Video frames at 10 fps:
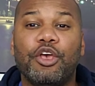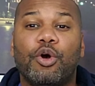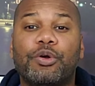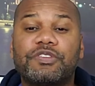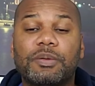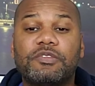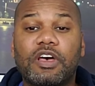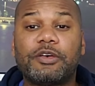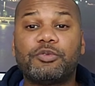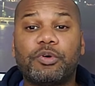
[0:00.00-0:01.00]
Or
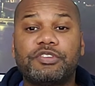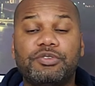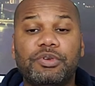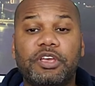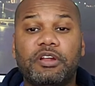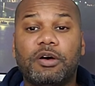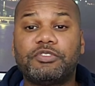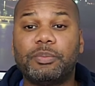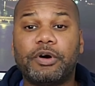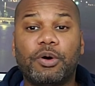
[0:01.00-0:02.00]
sometimes once you get
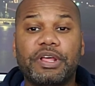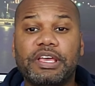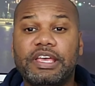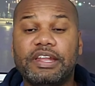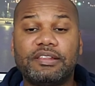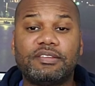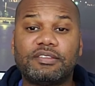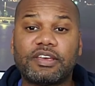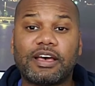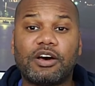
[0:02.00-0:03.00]
off the boat and get into
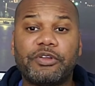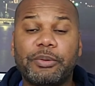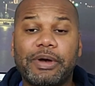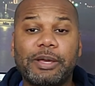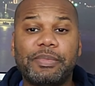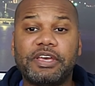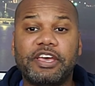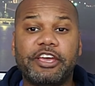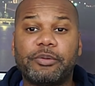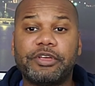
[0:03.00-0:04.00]
town, there might be an
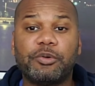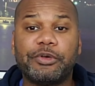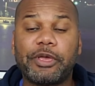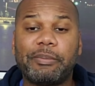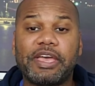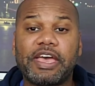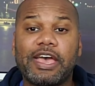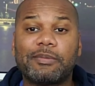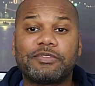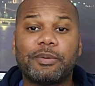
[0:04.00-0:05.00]
area where they may
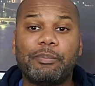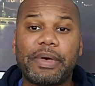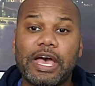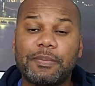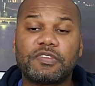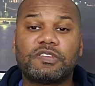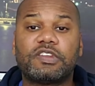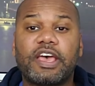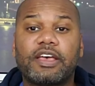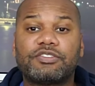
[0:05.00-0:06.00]
have some maps
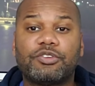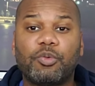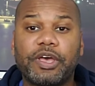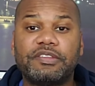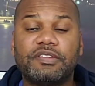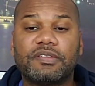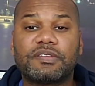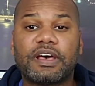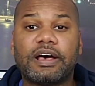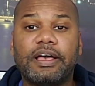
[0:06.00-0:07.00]
stashed away to the
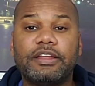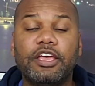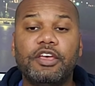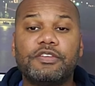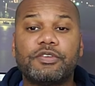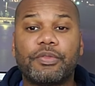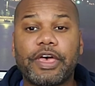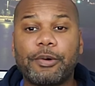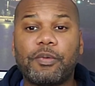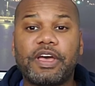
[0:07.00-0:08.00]
side. So
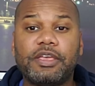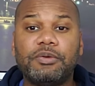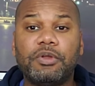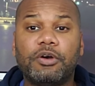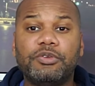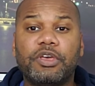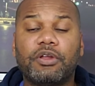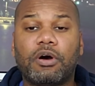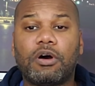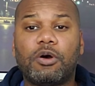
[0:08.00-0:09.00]
that way, you know, you can
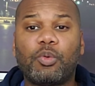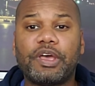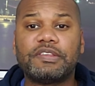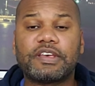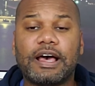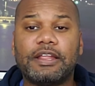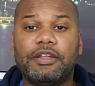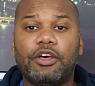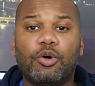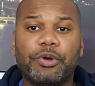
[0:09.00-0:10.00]
always kind of
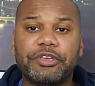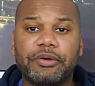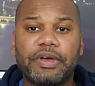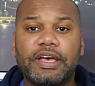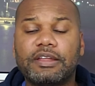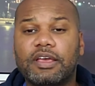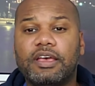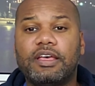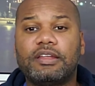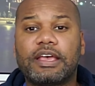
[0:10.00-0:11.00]
know where you're at
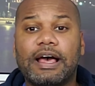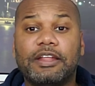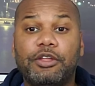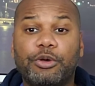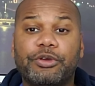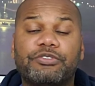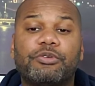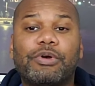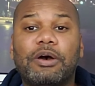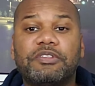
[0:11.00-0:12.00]
and kind of know your
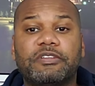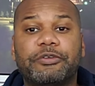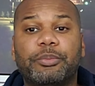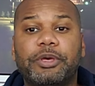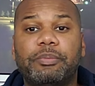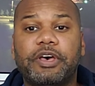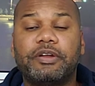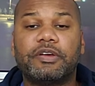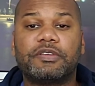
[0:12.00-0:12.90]
surroundings a little bit better.